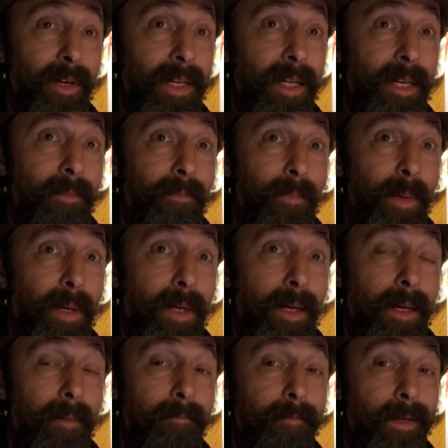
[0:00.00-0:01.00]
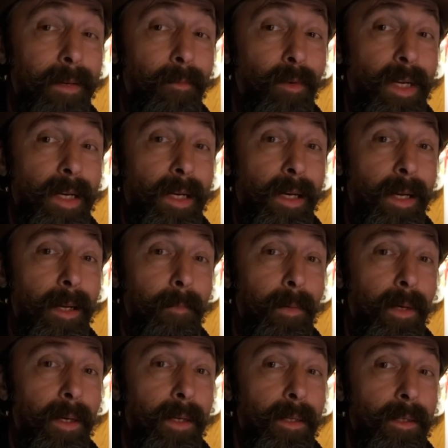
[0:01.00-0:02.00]
I'm reading up
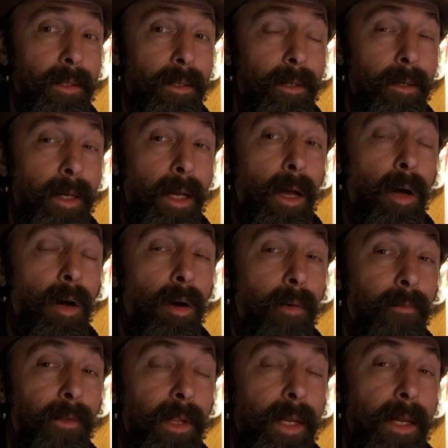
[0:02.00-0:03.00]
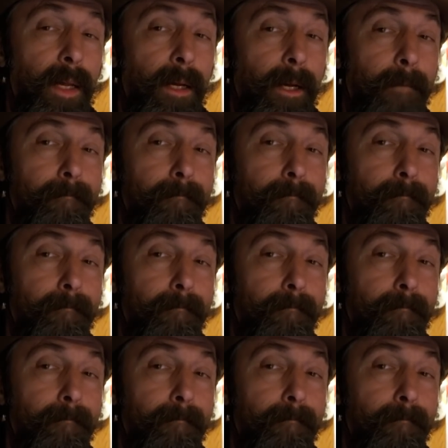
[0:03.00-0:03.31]
on it, so hopefully